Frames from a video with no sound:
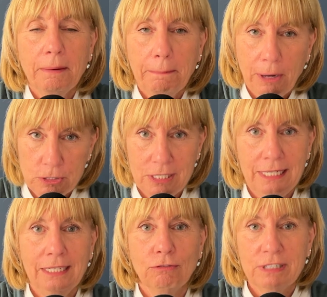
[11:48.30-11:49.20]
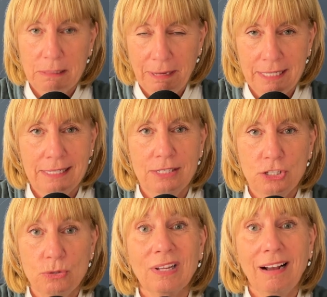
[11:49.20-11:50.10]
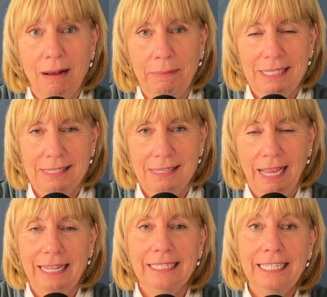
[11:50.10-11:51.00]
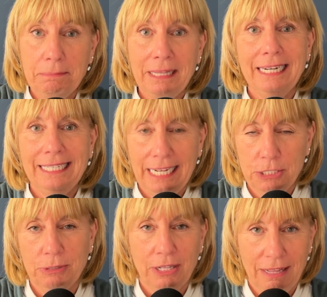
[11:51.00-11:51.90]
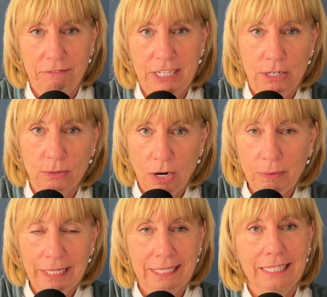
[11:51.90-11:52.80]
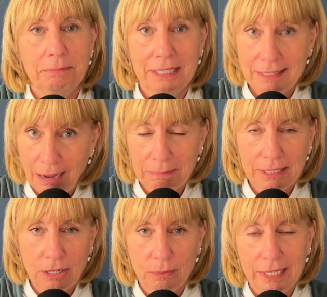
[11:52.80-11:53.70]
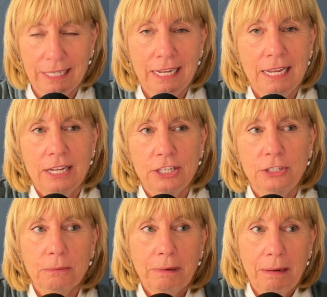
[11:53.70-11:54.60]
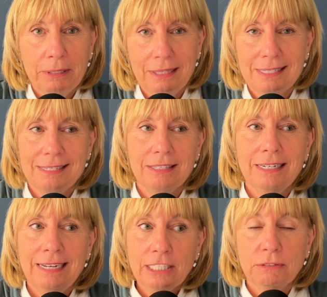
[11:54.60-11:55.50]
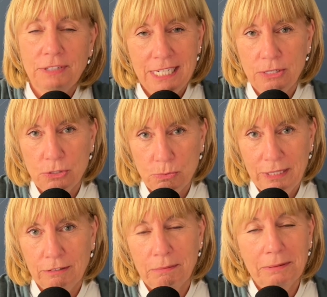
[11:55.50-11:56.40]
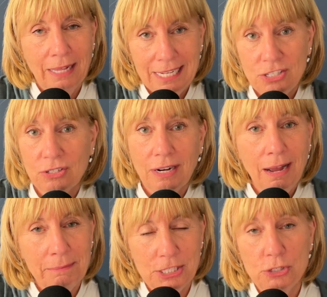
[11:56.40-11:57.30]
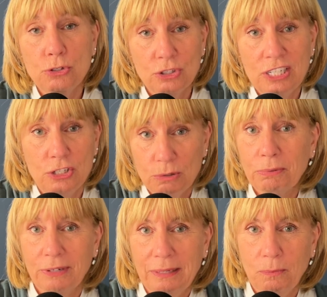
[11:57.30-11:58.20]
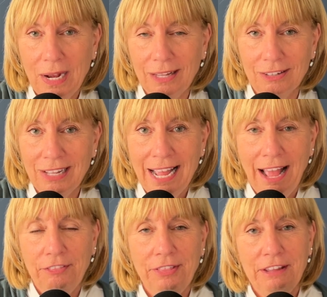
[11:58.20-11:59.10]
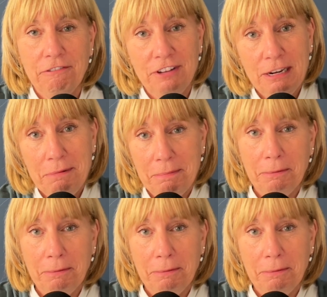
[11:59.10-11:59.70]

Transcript: posting responses to the comments and keep that engagement on that video going, keep the topic going. You'll probably, the next videos when they're replies to comments usually do pretty well. And then they feed people